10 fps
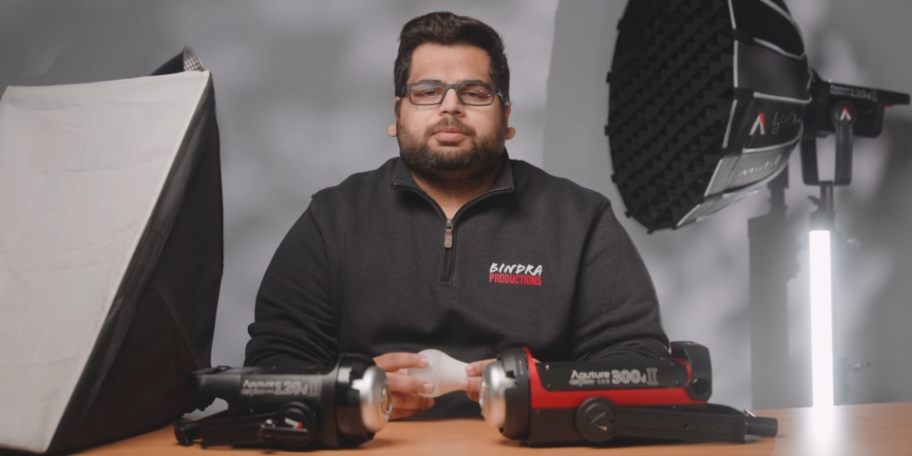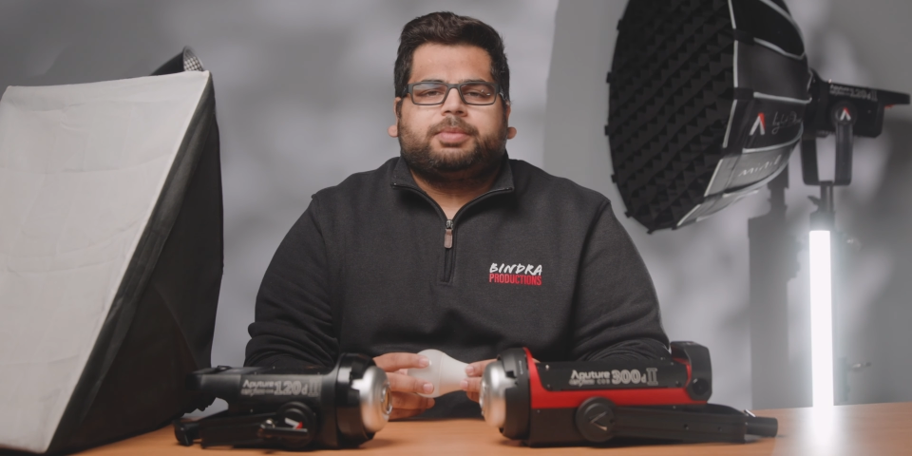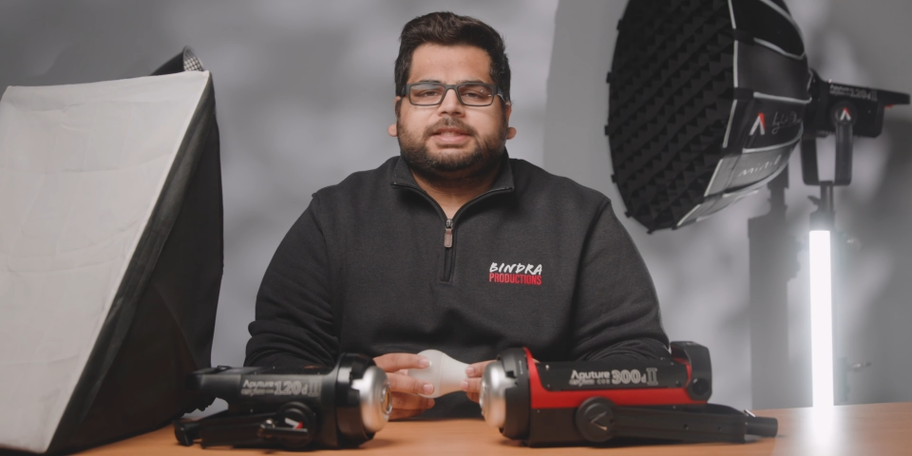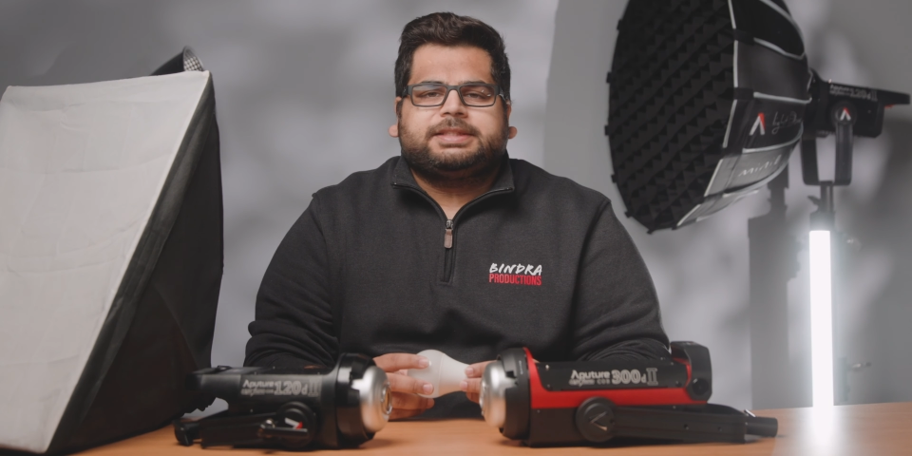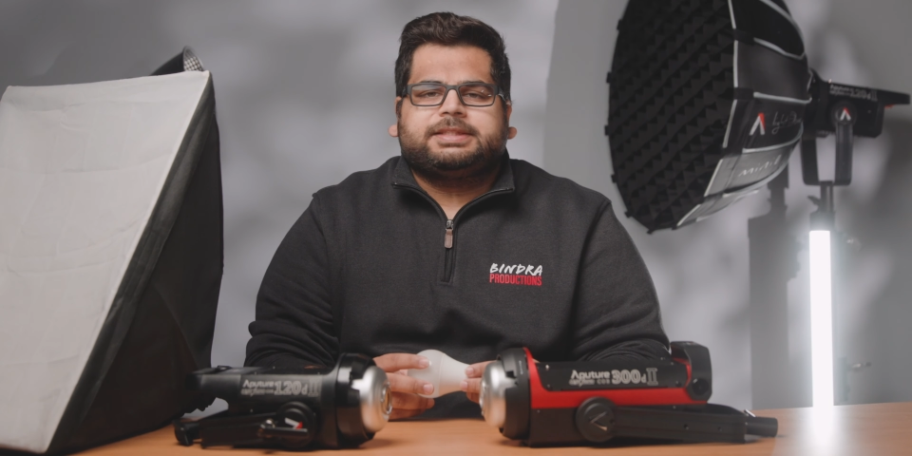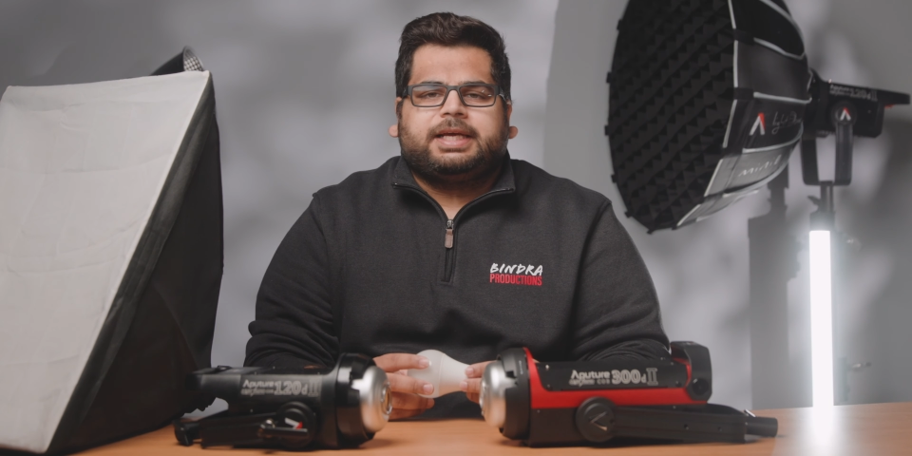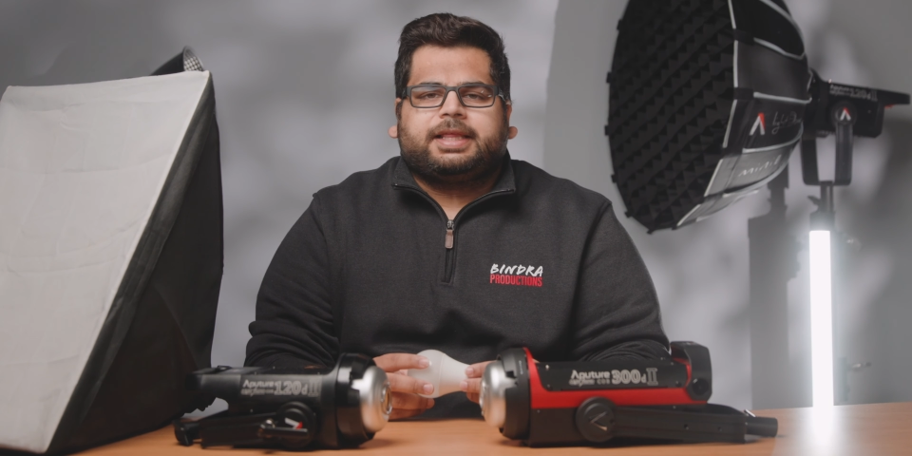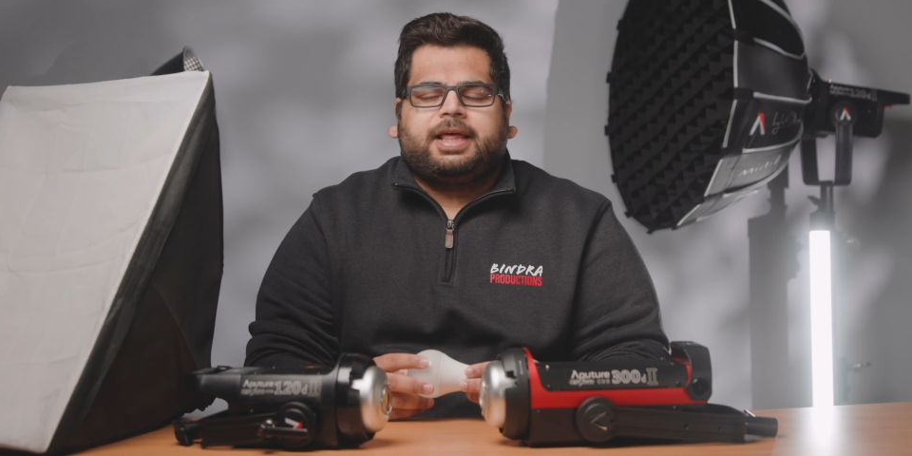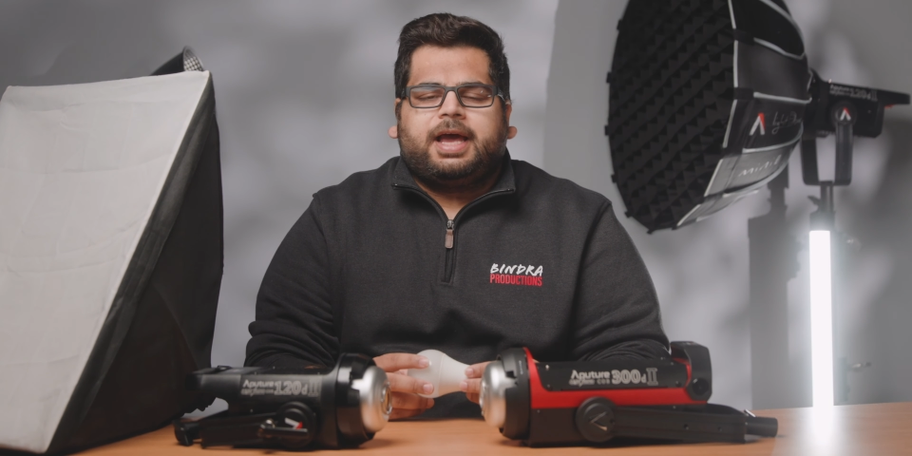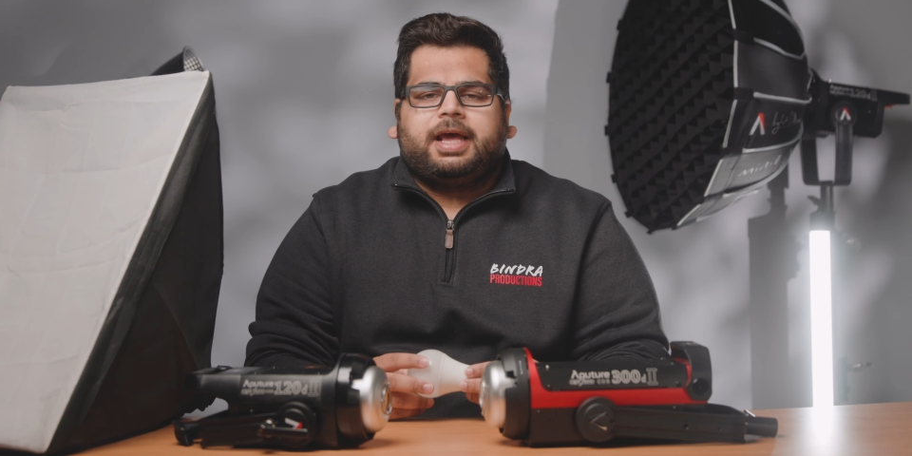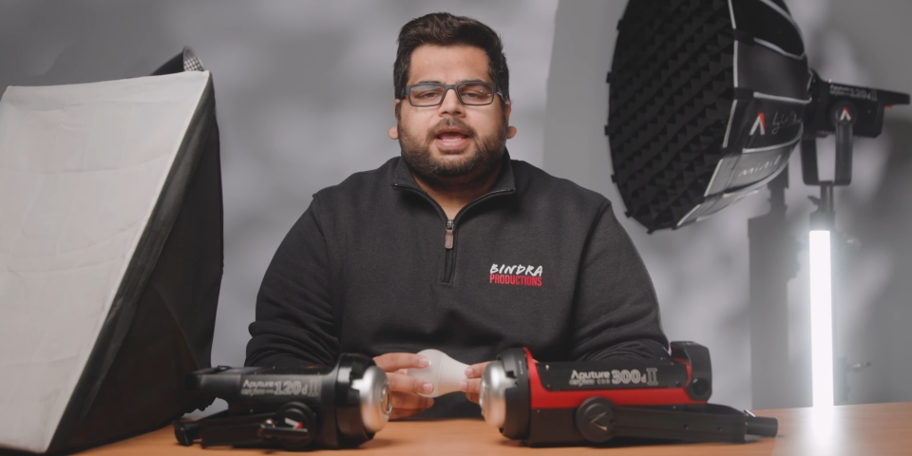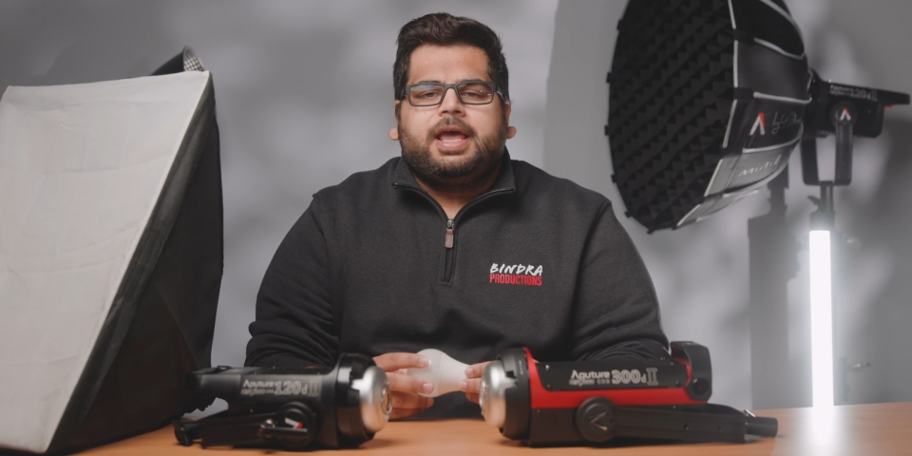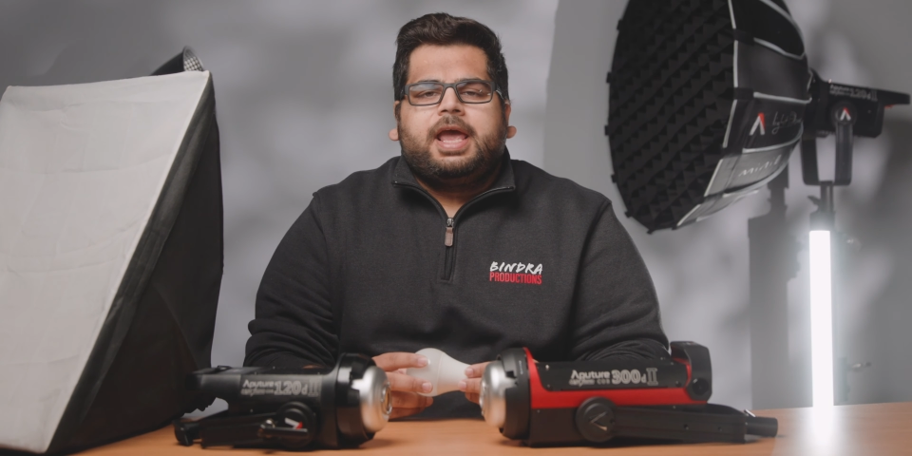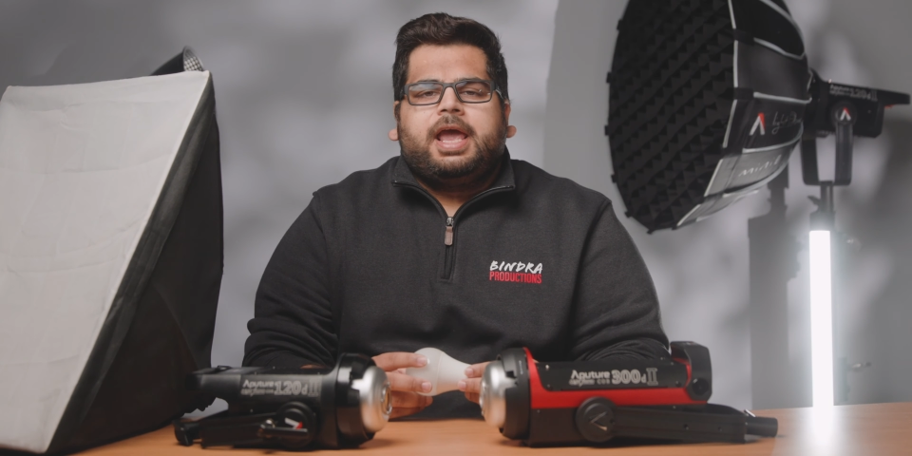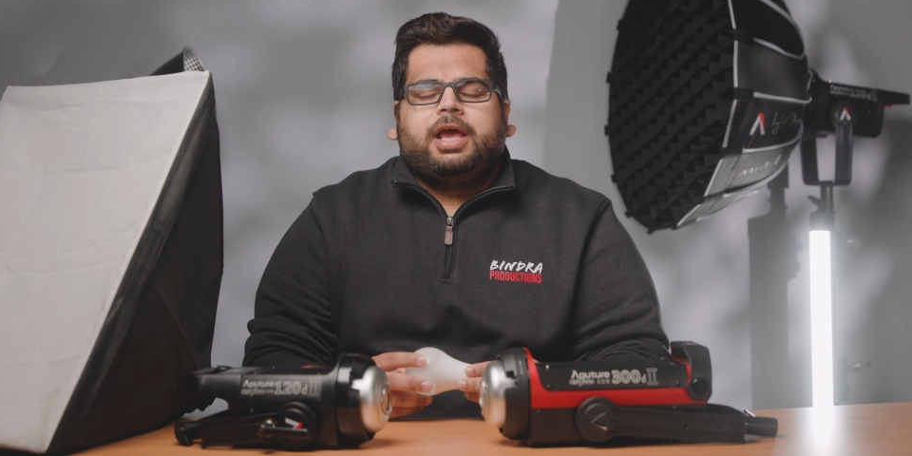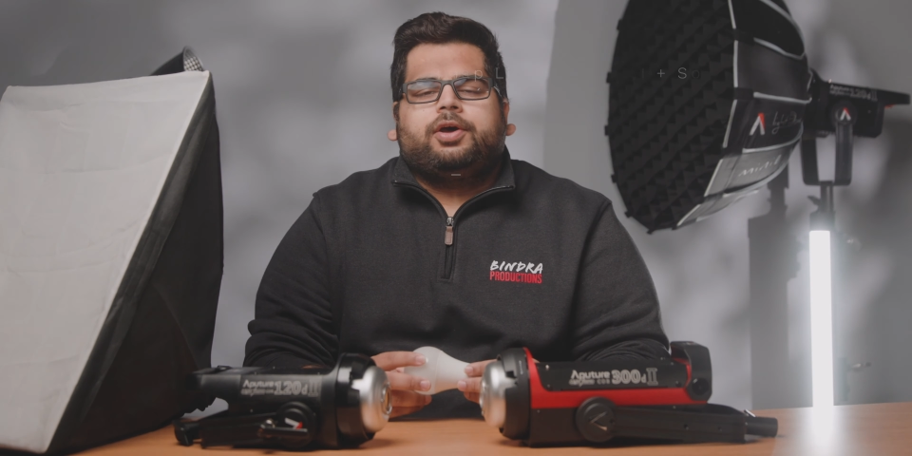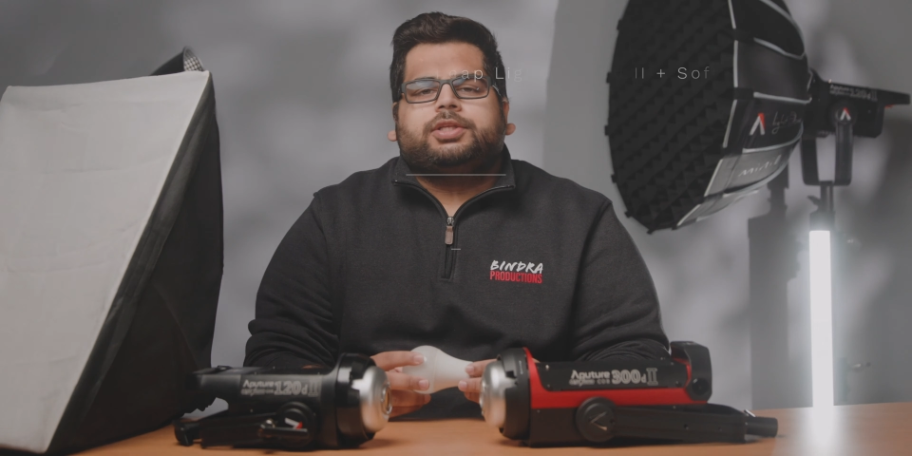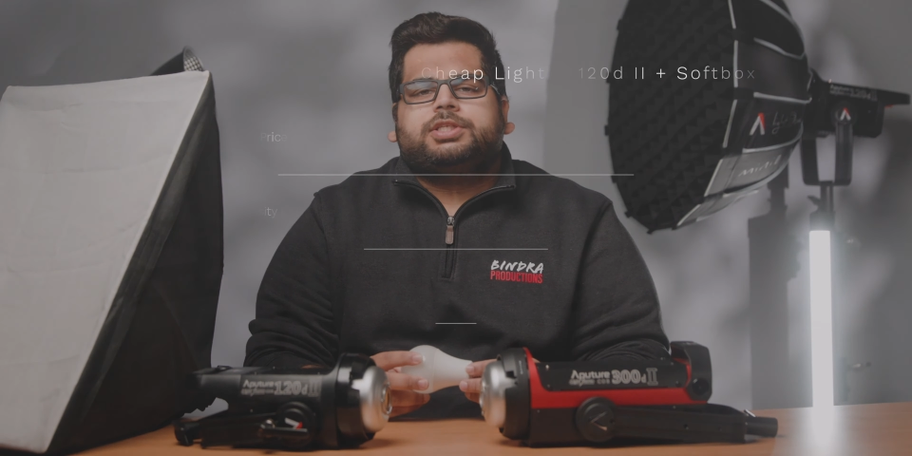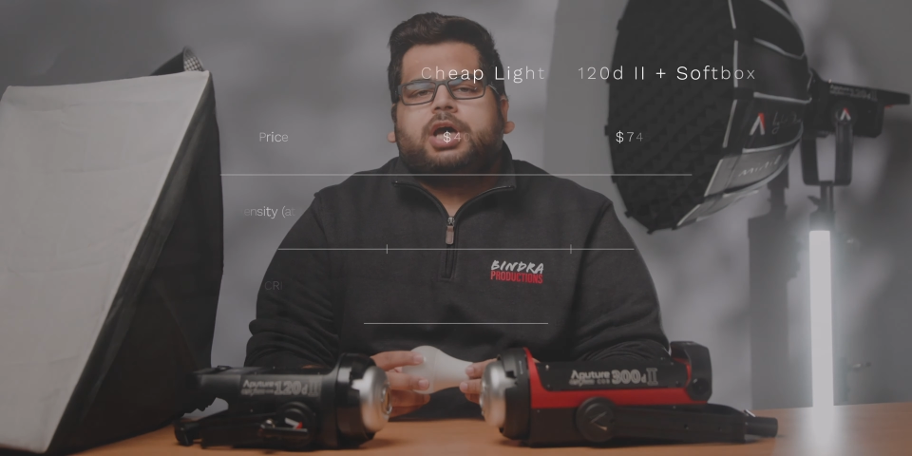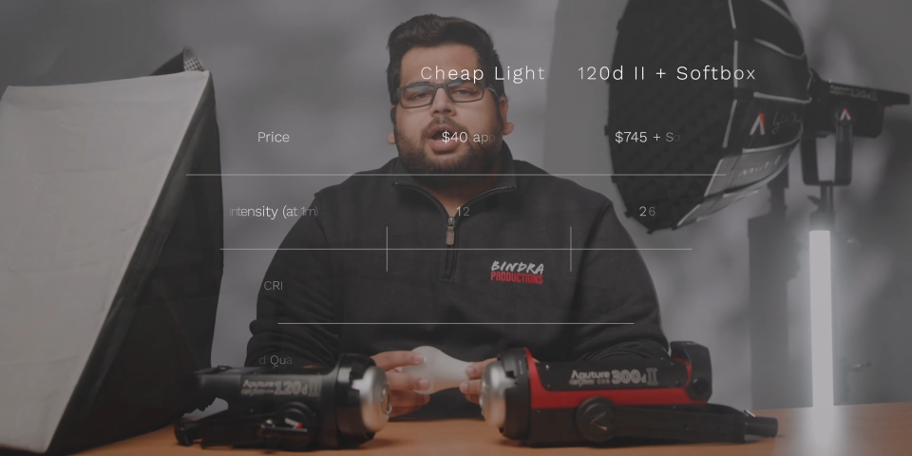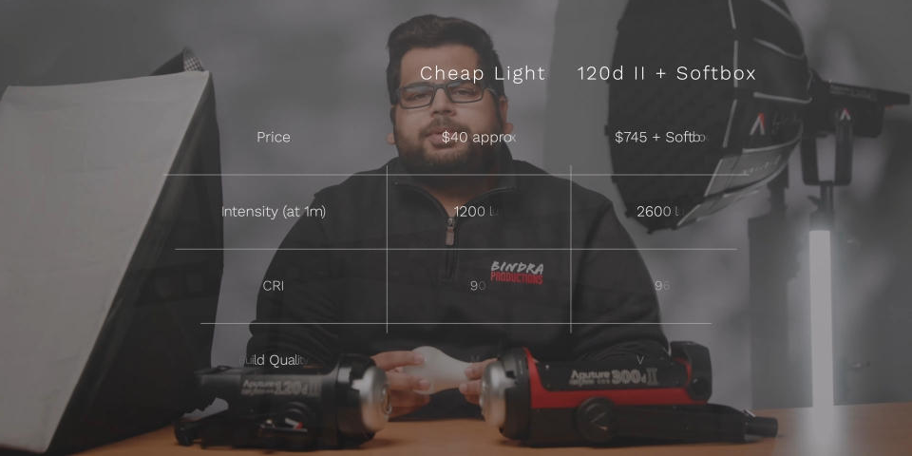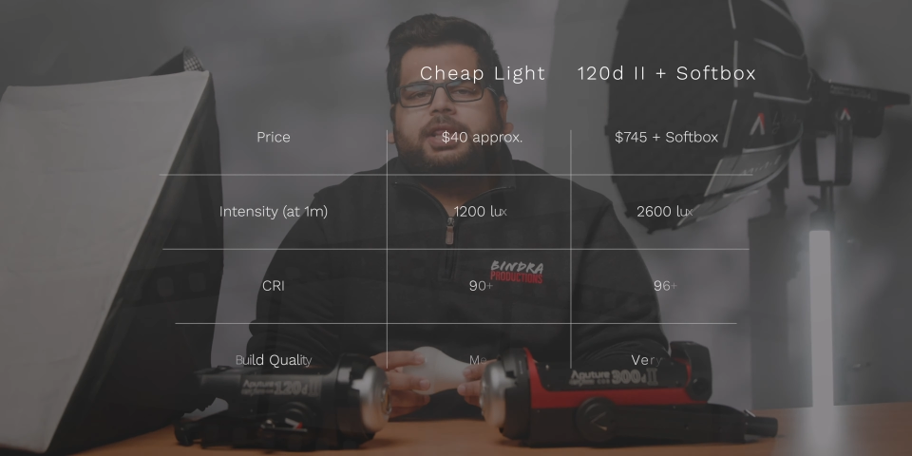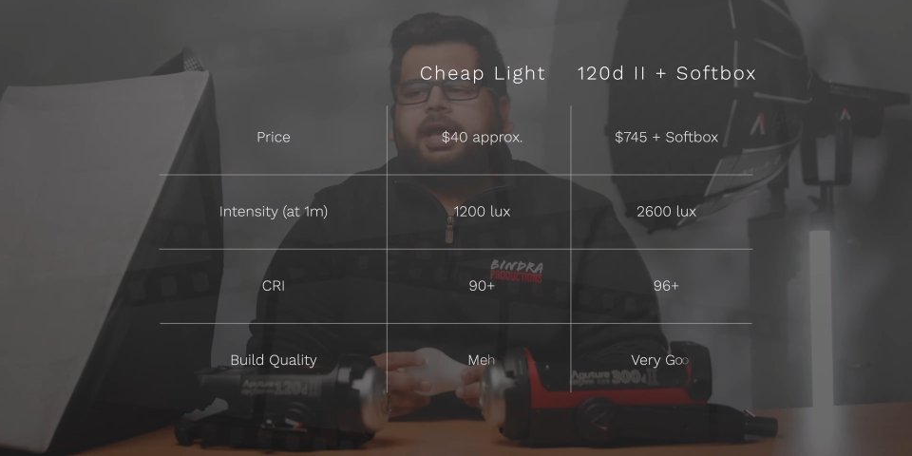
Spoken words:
and places like that. And on top of that,